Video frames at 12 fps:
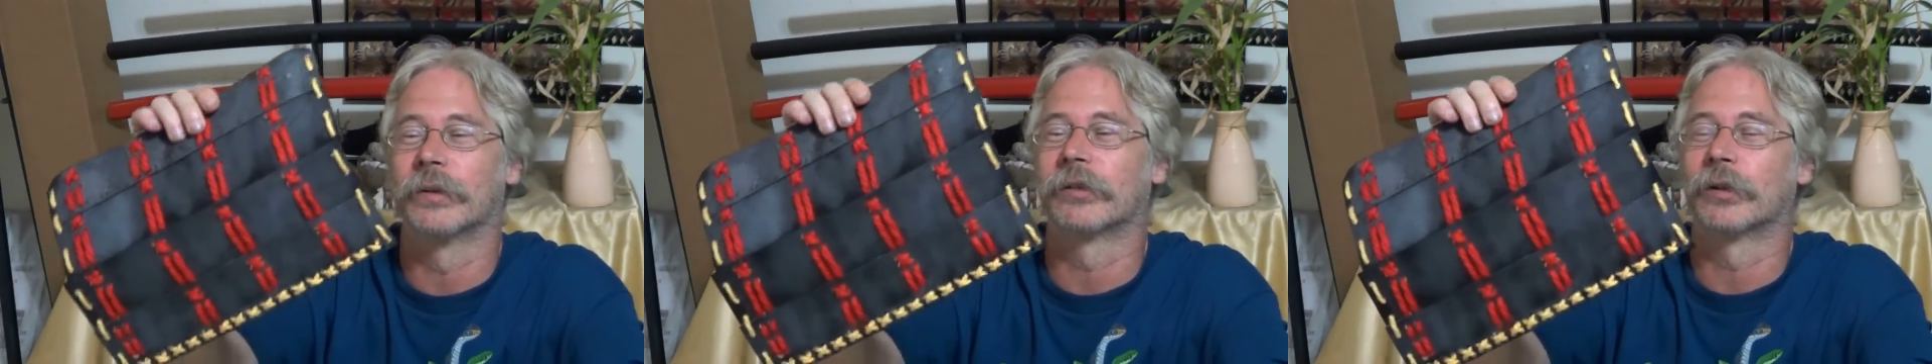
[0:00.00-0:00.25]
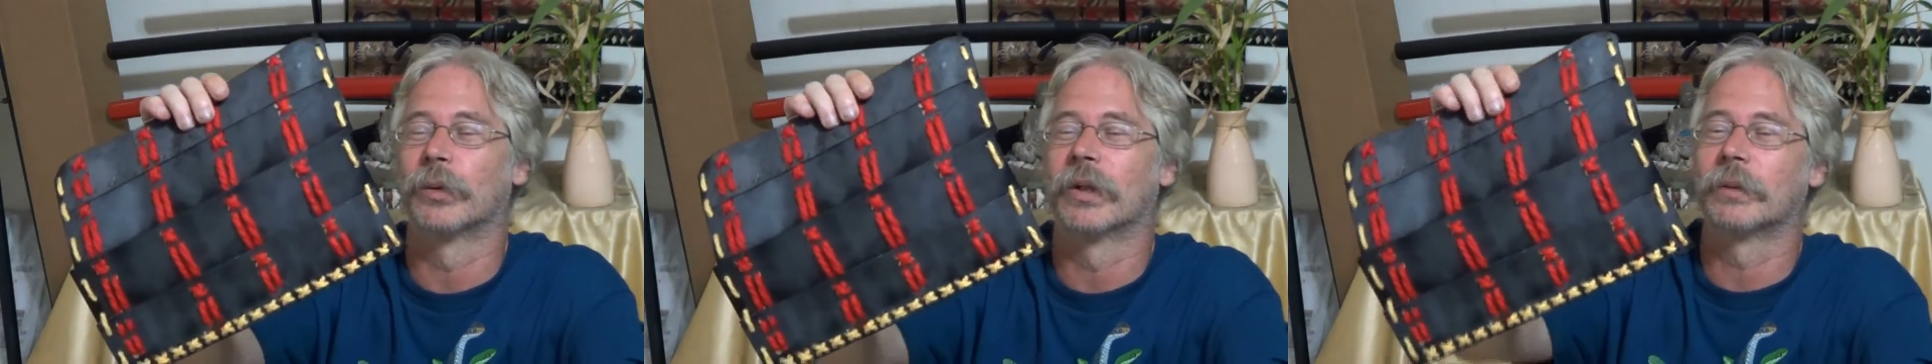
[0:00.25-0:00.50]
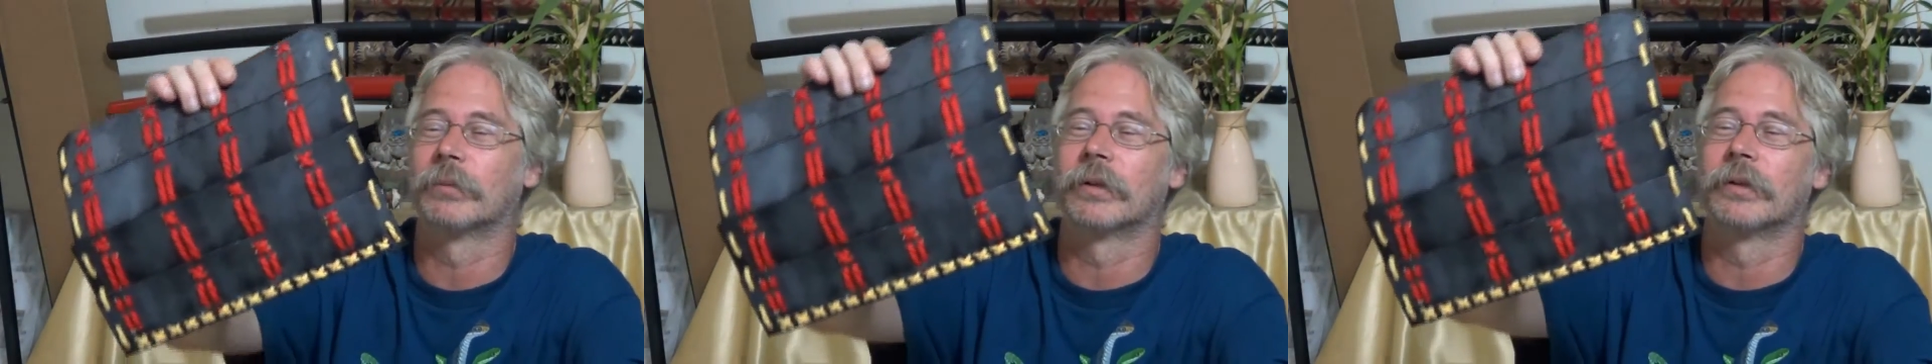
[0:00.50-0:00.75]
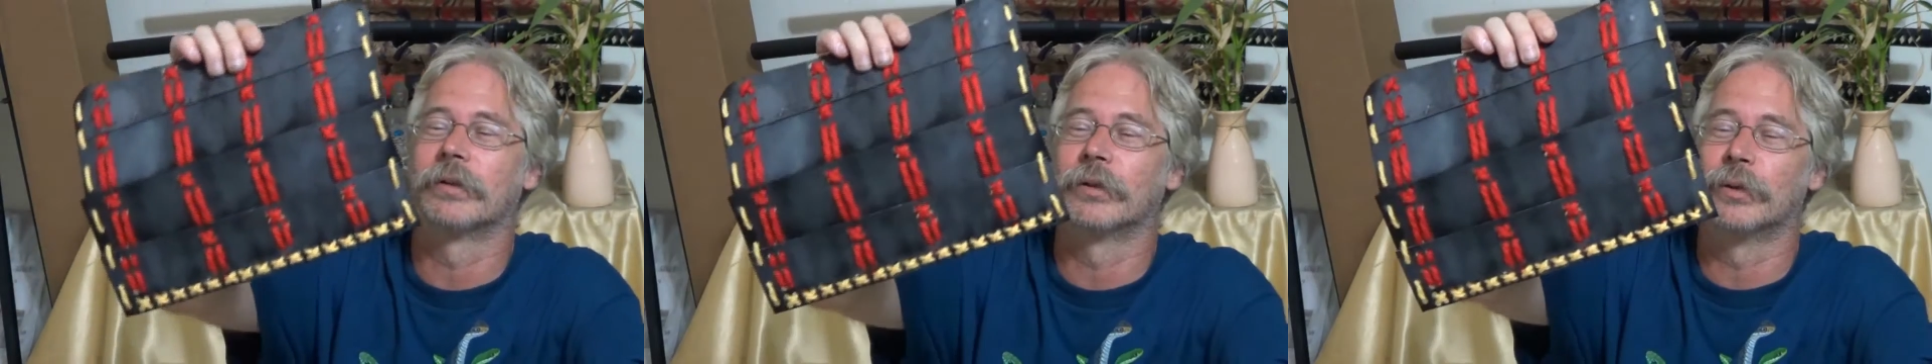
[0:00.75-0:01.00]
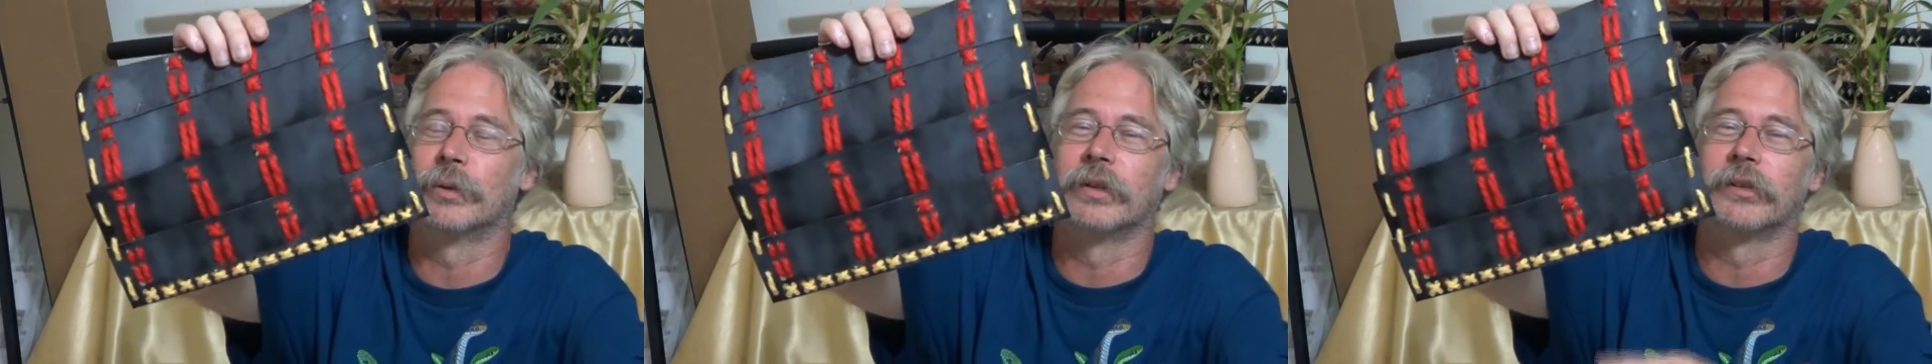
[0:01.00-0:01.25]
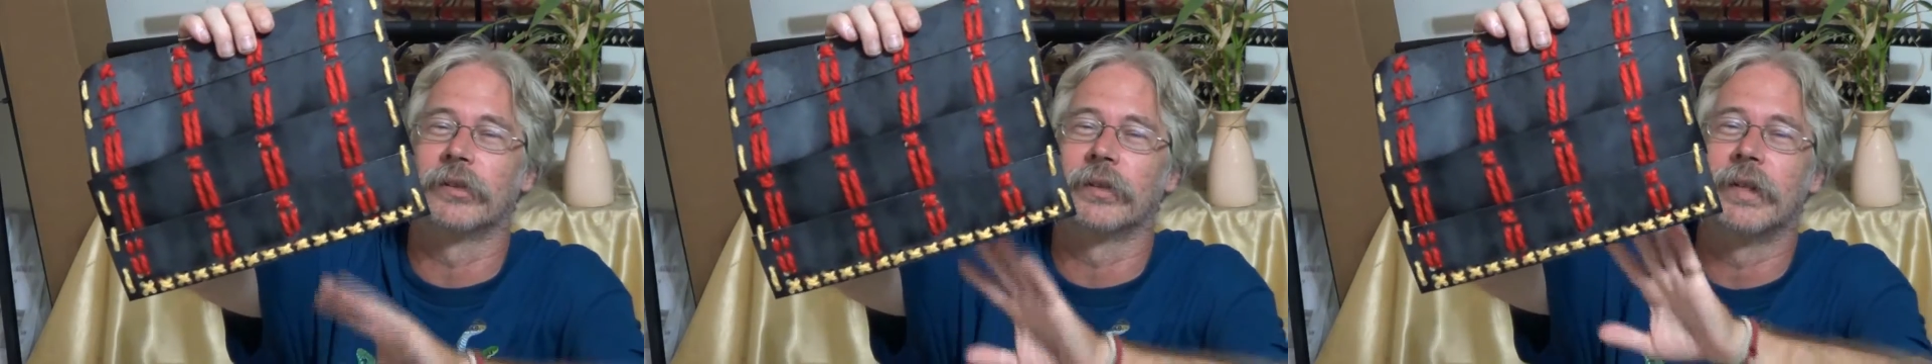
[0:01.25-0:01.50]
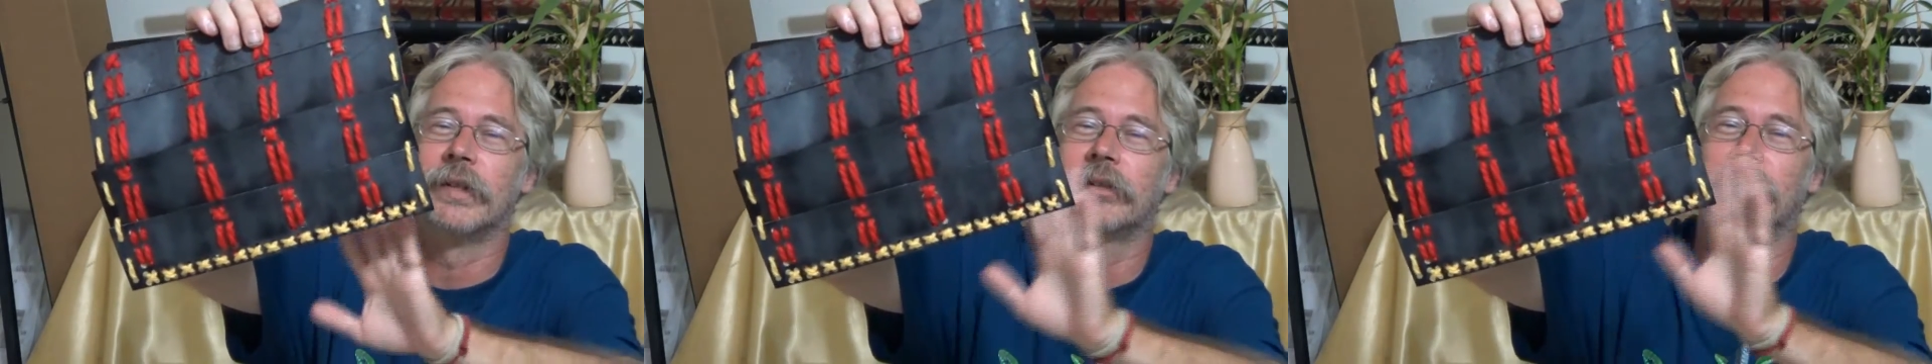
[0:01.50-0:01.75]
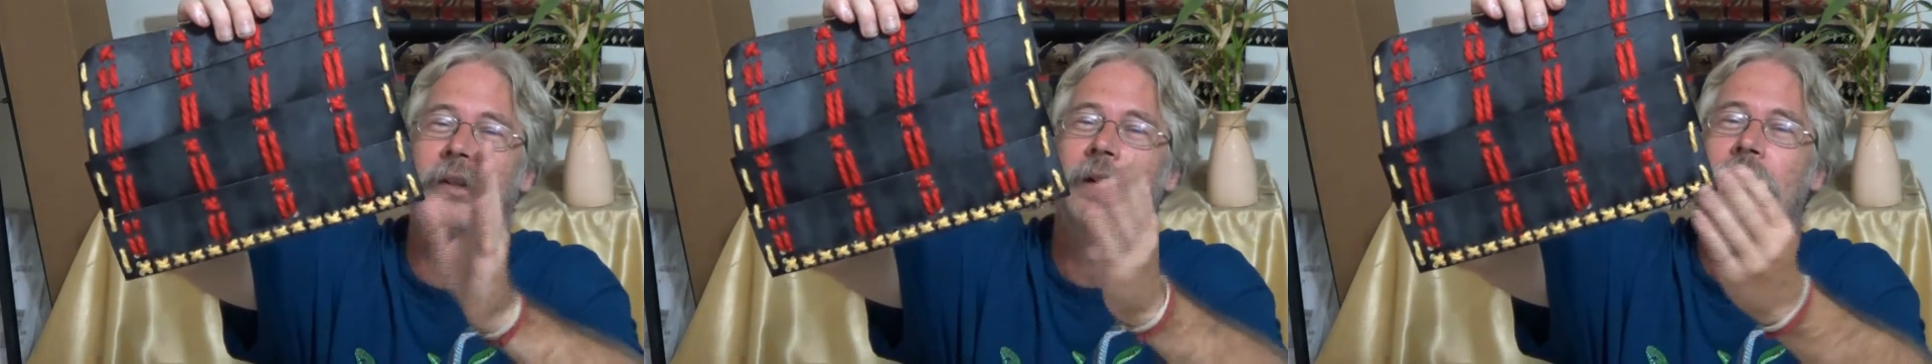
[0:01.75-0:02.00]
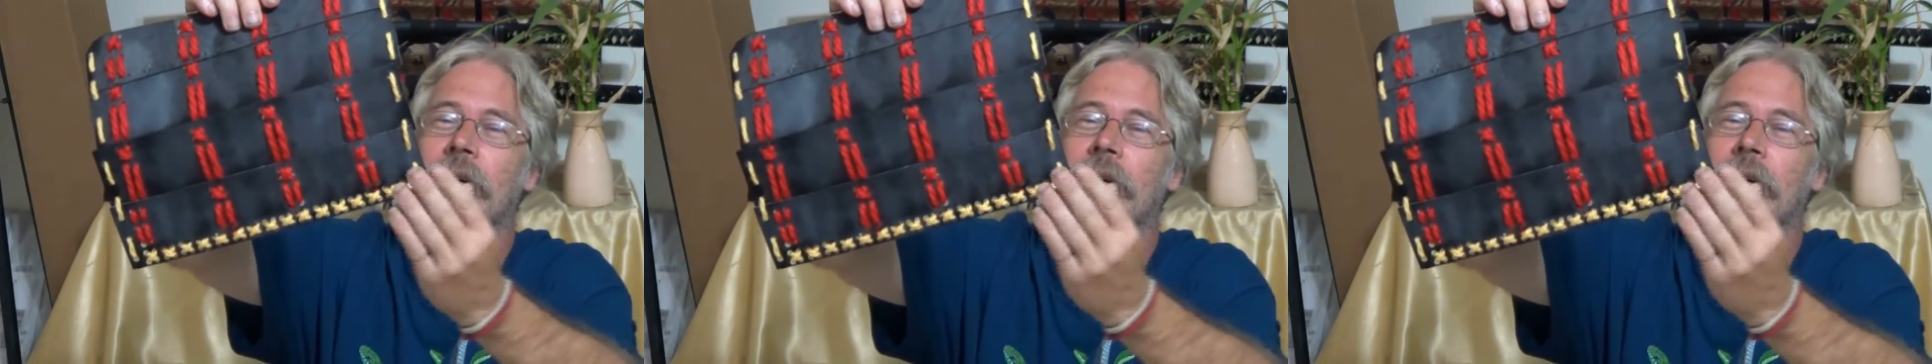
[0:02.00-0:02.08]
So what I'm going to do is lace